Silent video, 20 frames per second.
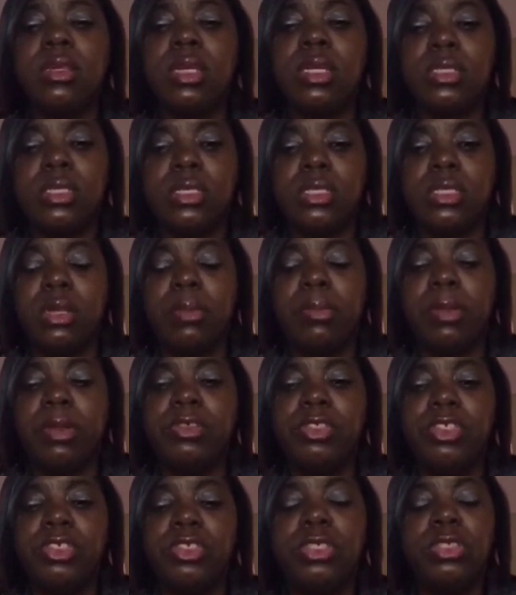Like I said, a
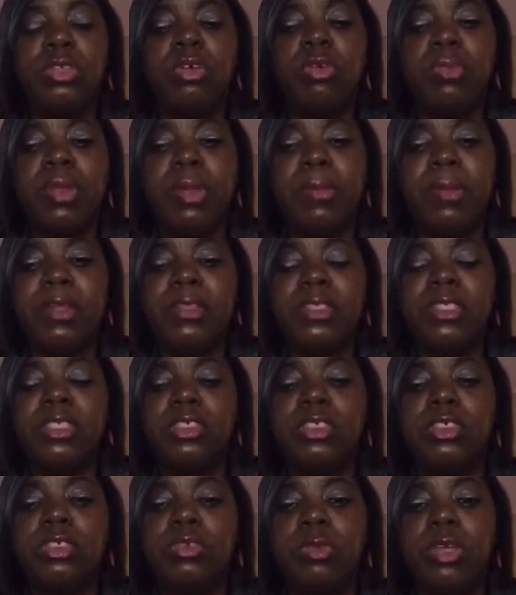person just told me about this
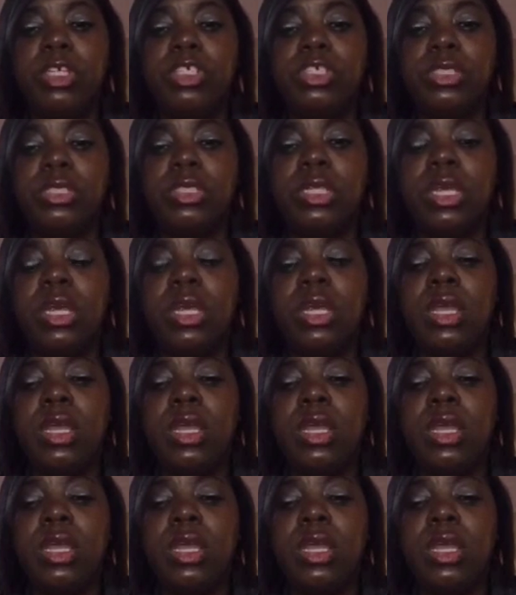situation